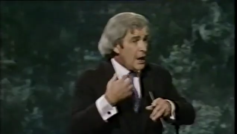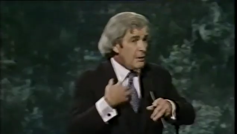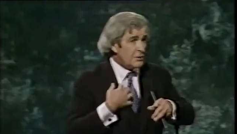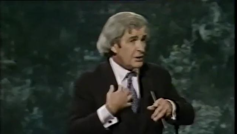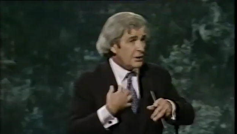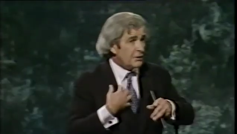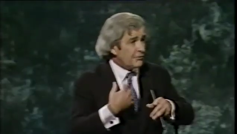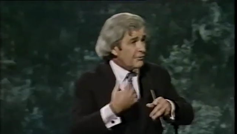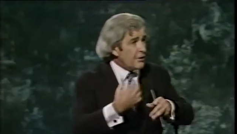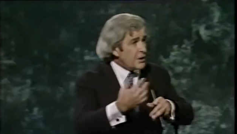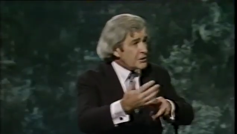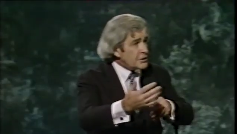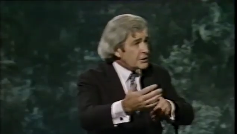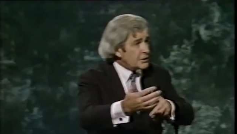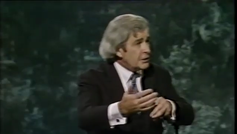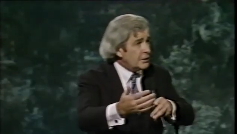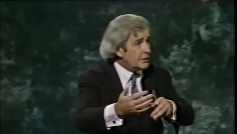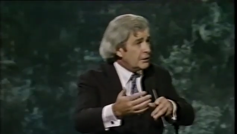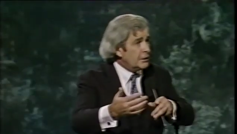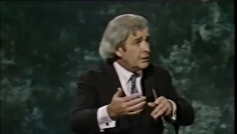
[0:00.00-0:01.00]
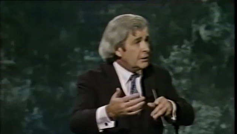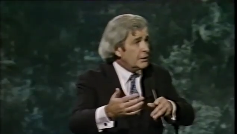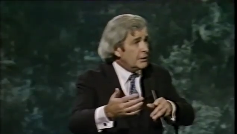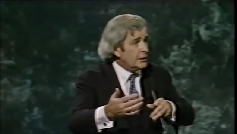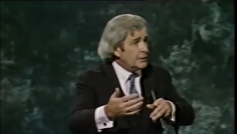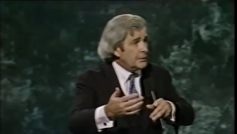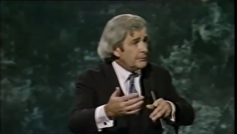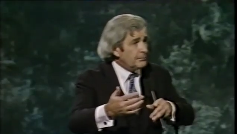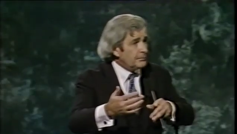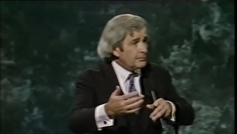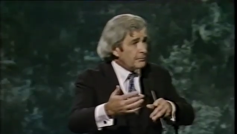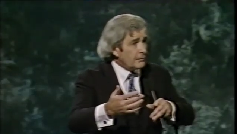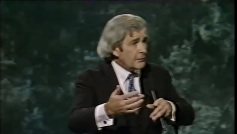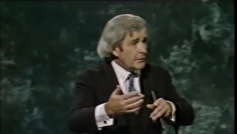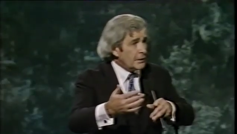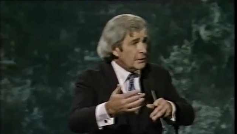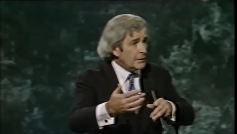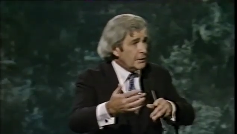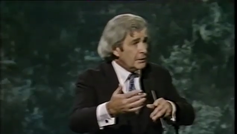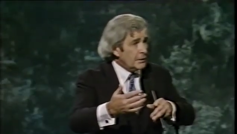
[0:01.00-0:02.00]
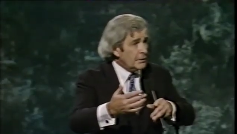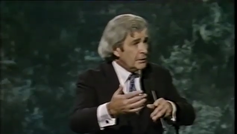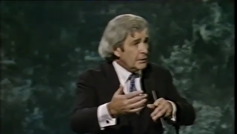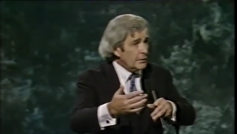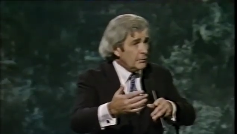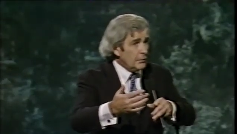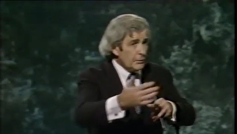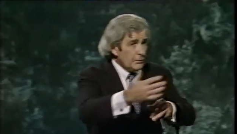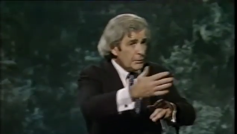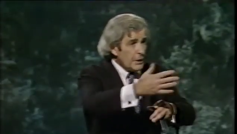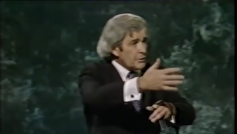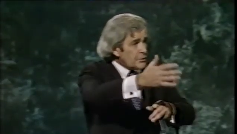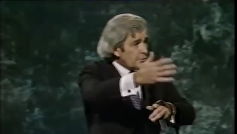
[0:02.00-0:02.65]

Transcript: I was here first. Why